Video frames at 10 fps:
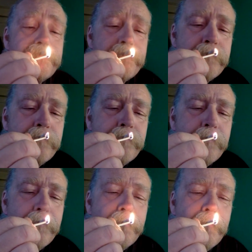
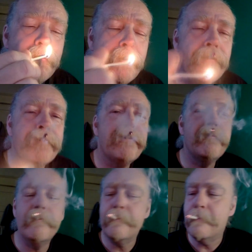
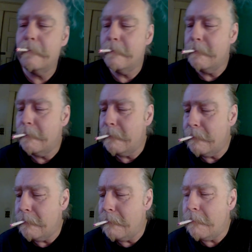
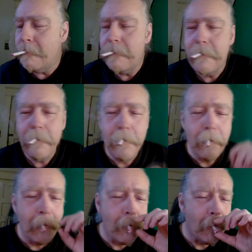
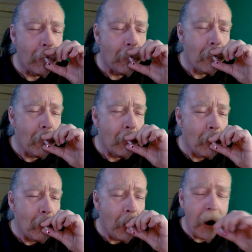
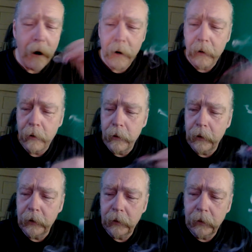
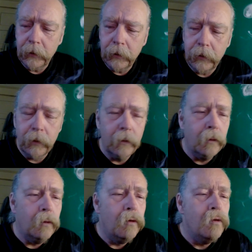
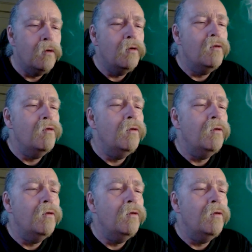No one is speaking in this clip.